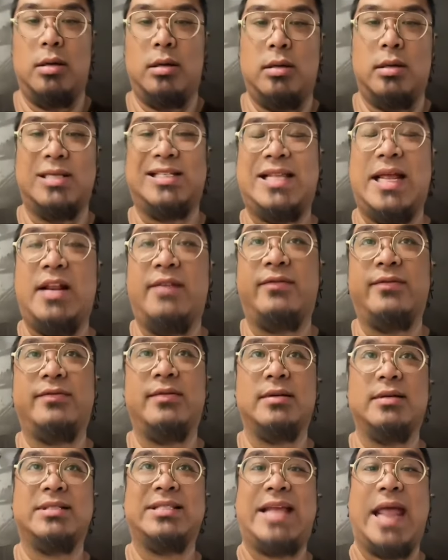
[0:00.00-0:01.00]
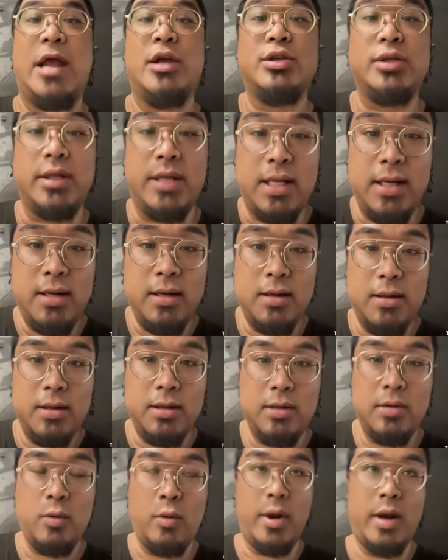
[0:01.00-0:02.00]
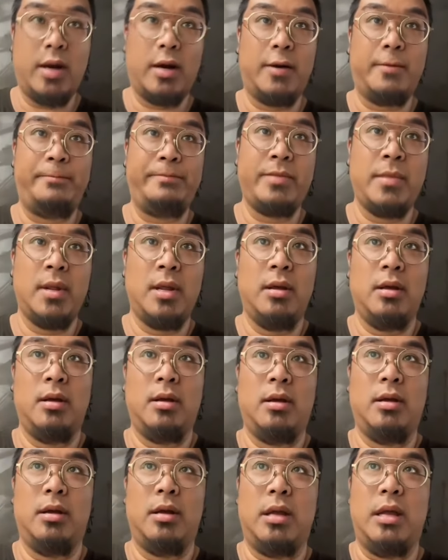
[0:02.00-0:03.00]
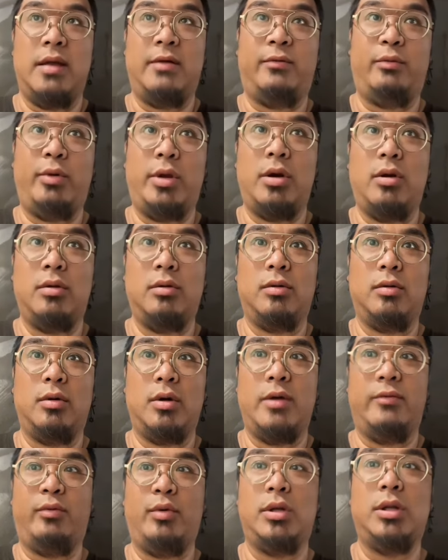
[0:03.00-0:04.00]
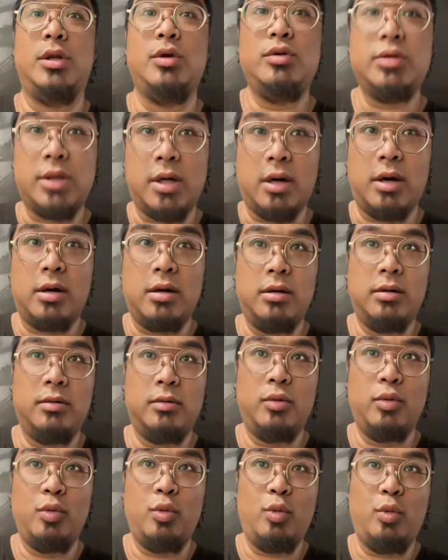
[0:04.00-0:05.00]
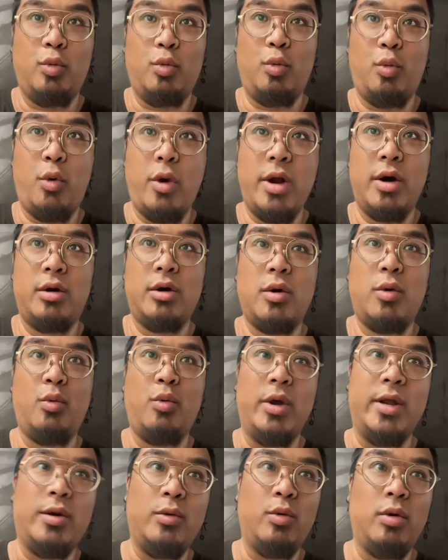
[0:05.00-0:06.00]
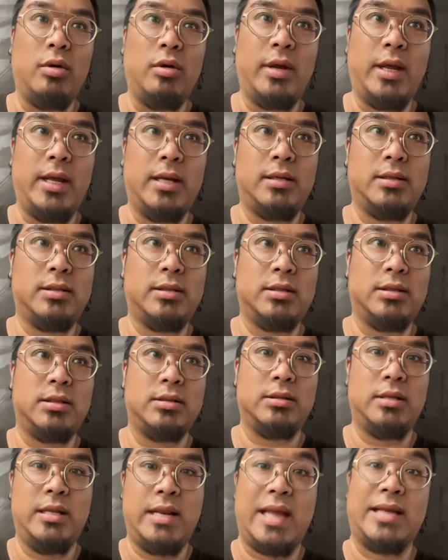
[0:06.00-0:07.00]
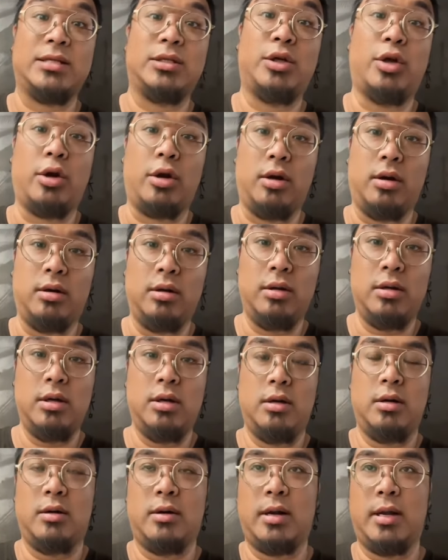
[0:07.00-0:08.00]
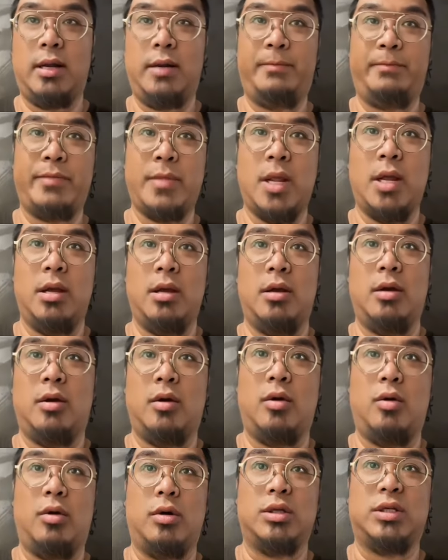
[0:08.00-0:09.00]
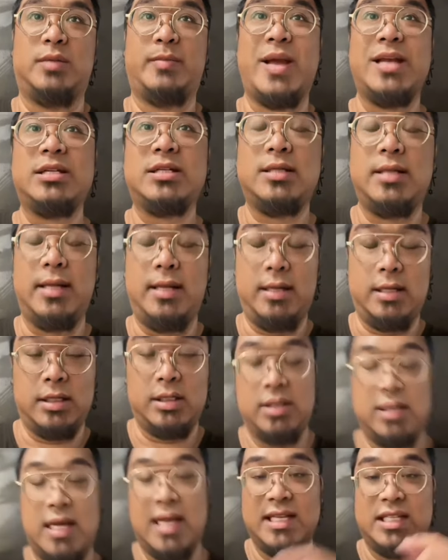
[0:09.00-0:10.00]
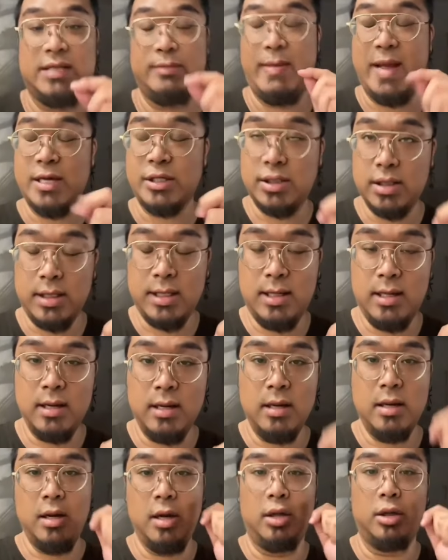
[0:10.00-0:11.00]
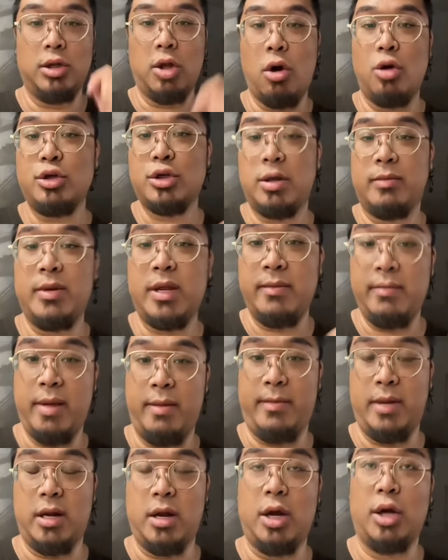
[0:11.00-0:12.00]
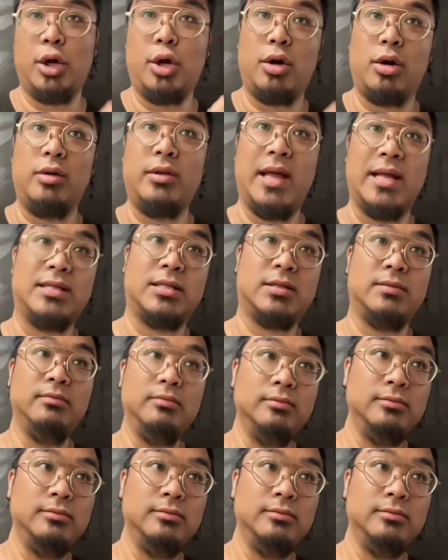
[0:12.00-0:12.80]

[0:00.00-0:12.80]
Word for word: the state of scarcity, where if we don't, if we lose her, we don't know when we'll get the next girl, right? Especially, especially long-term commitment. A girl that's